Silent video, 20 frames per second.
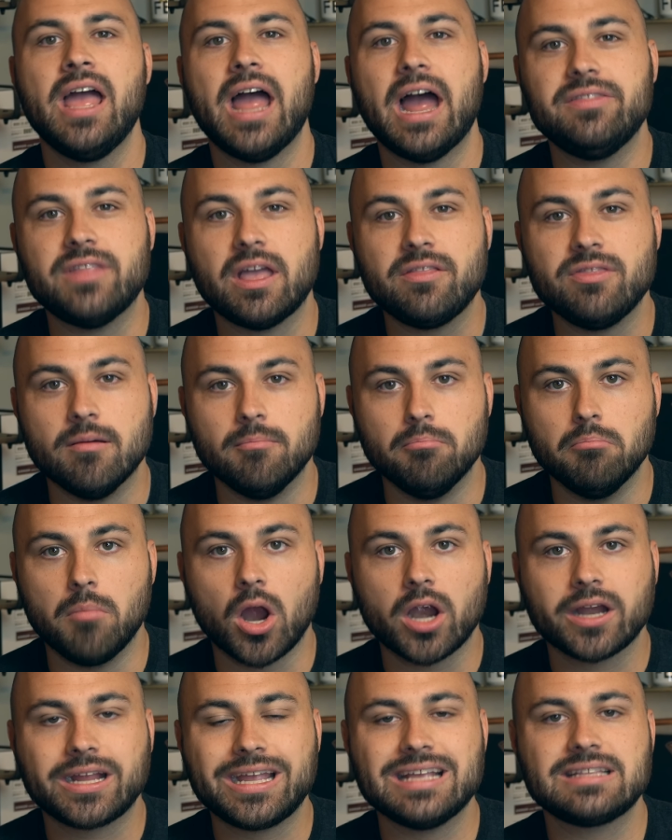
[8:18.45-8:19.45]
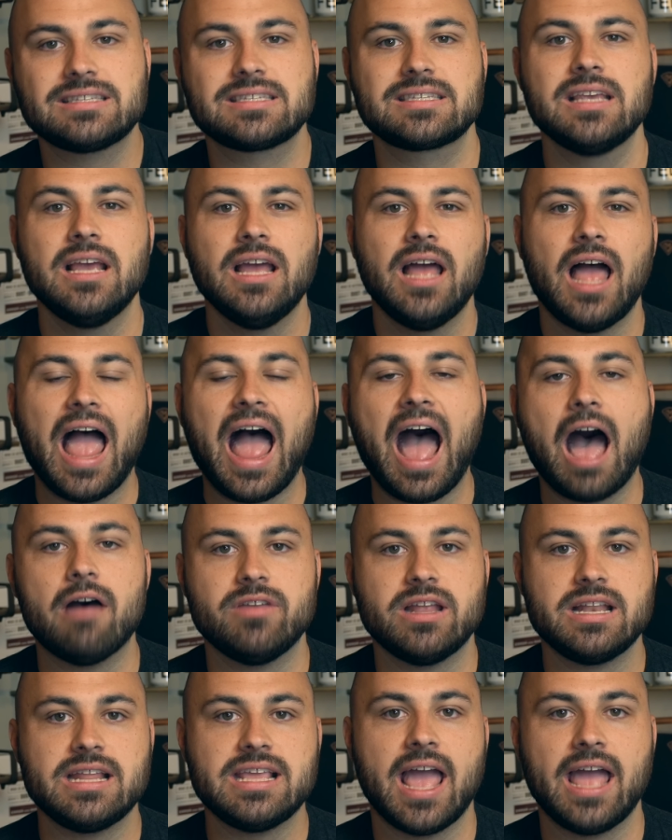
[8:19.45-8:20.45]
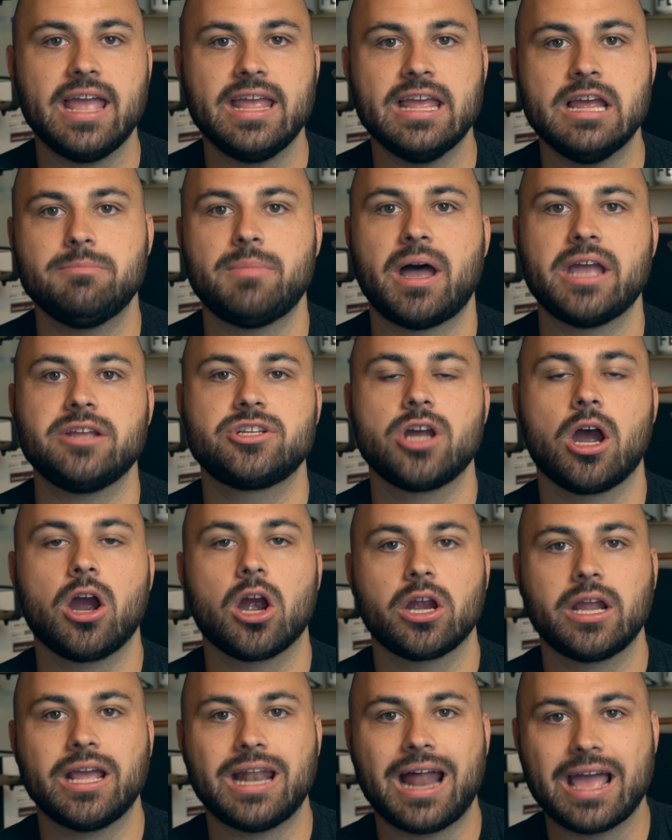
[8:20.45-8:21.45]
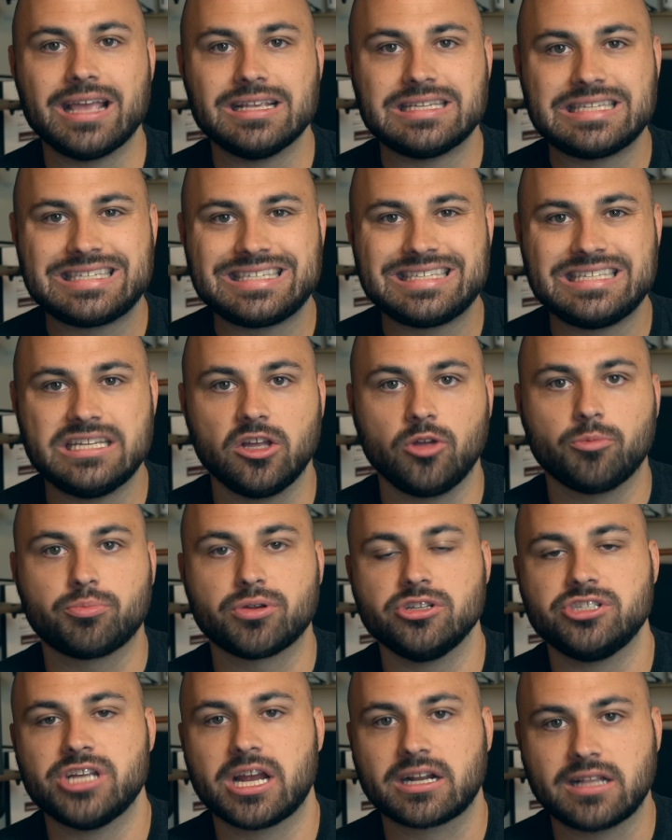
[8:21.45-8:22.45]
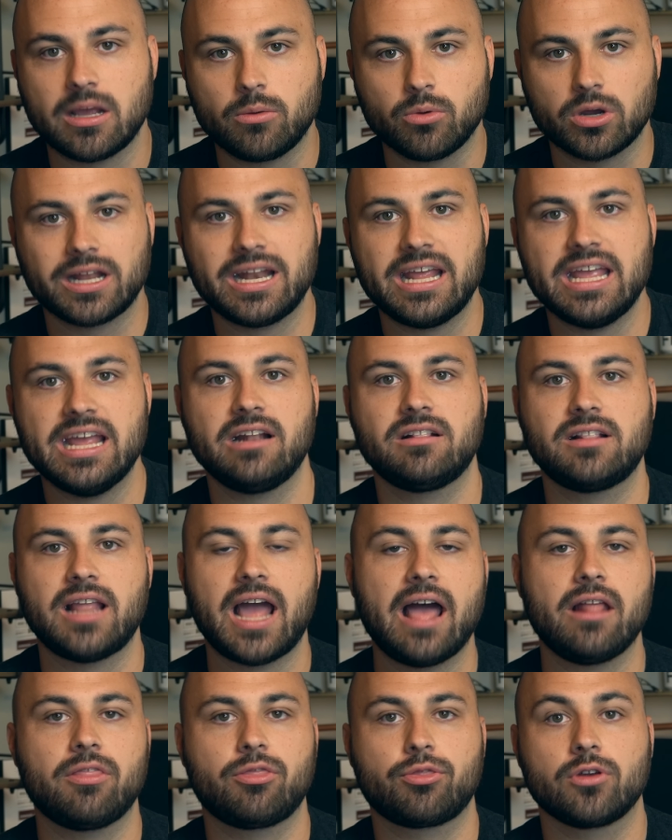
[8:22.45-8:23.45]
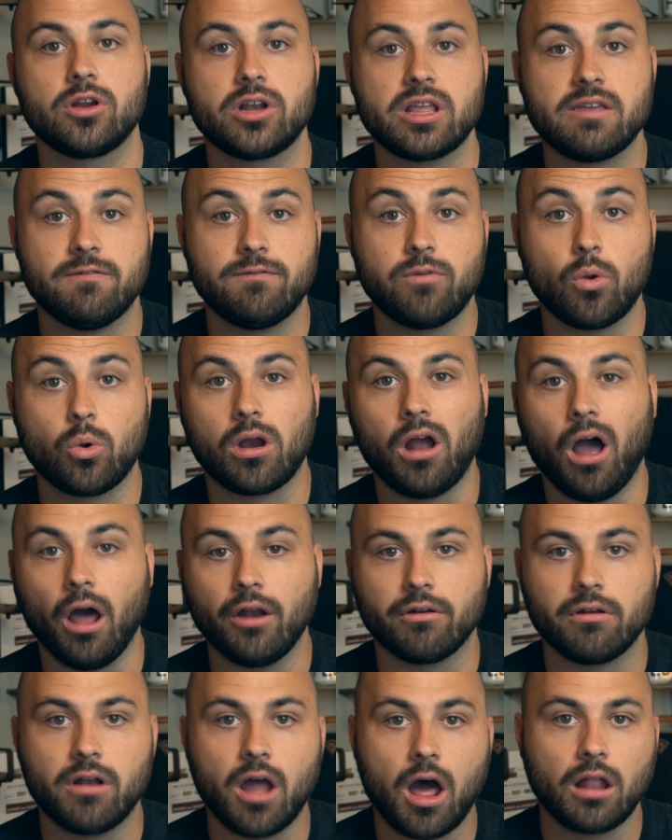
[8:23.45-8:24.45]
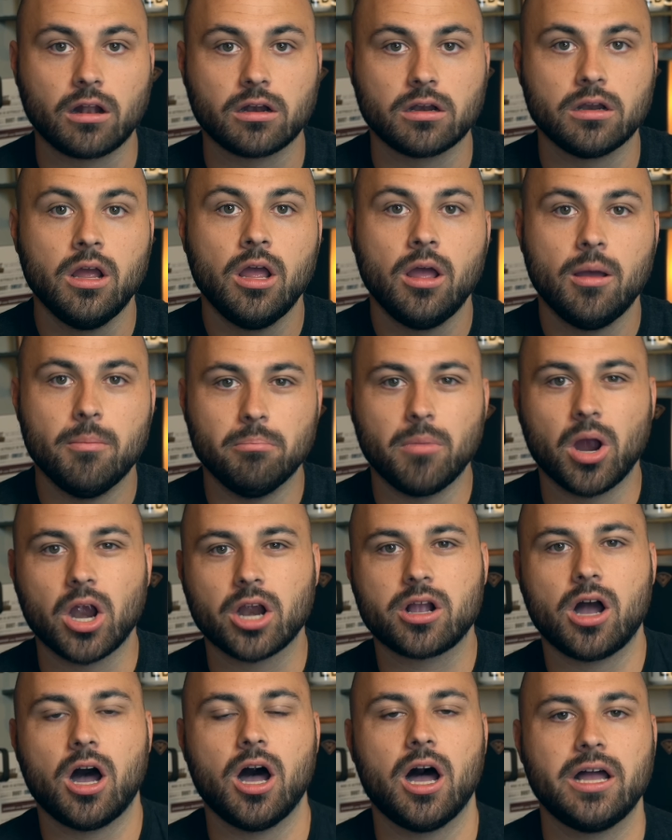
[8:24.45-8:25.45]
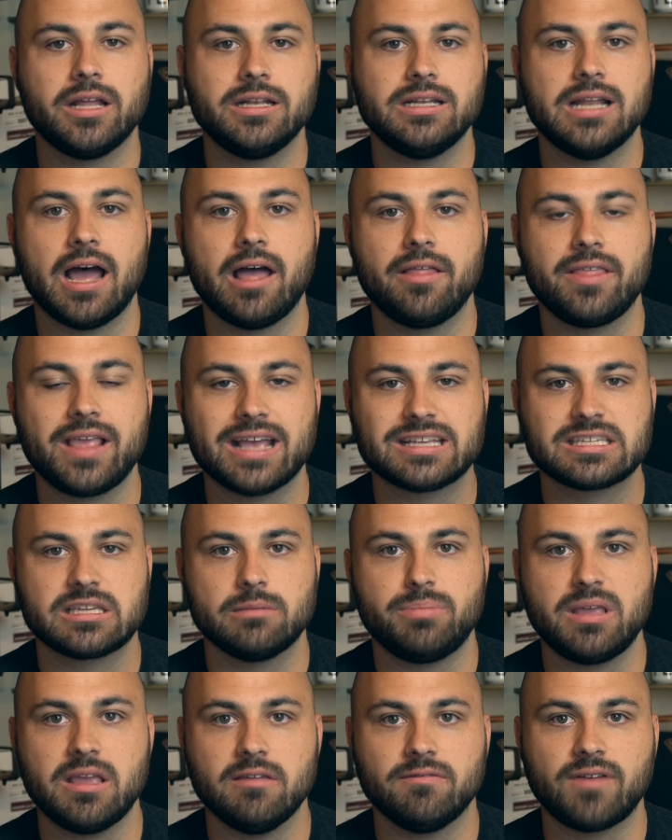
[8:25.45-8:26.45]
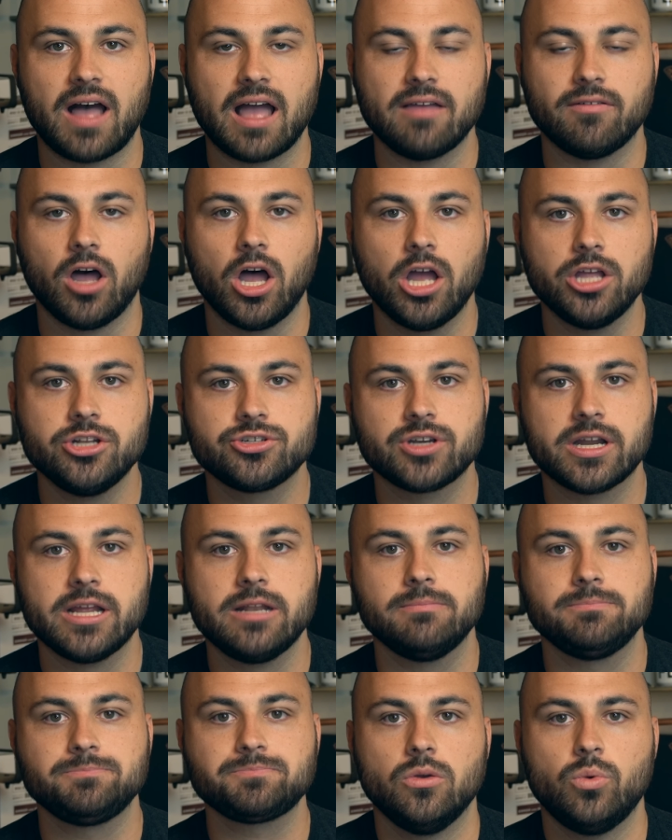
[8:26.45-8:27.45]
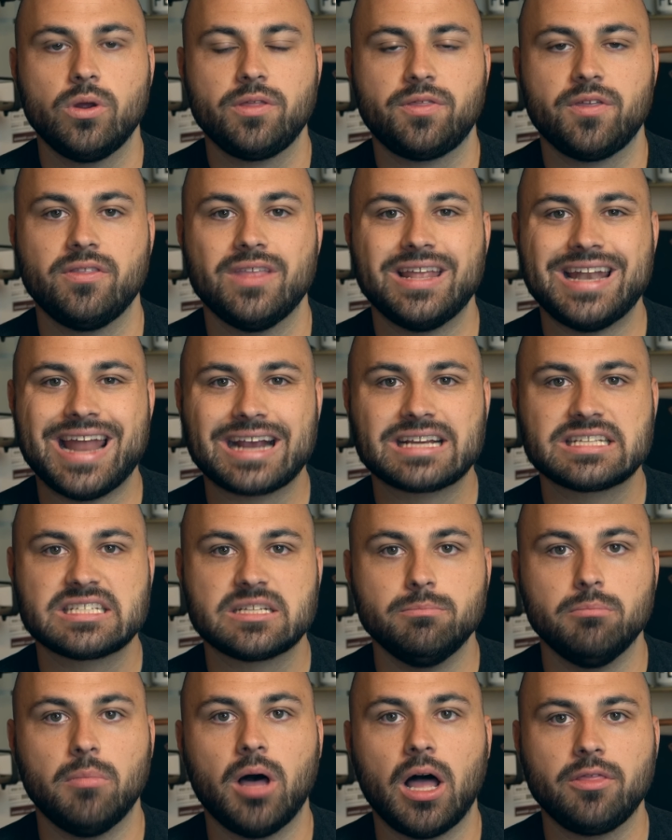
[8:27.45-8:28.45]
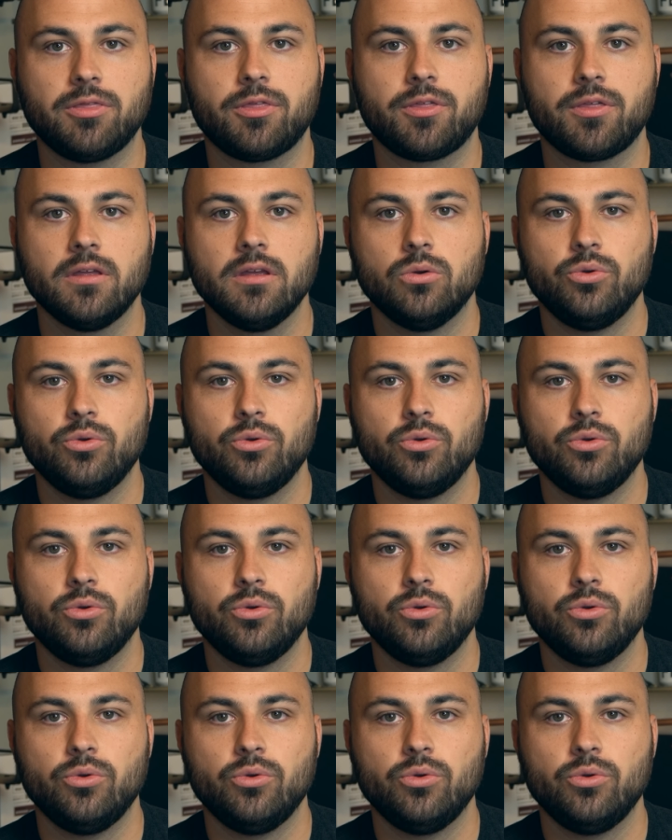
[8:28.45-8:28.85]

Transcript: And then the markets haven't yet hit my target. I still project that we're going to hit that thirty-four hundred dollar mark on uh, the S and P five hundred within the next month.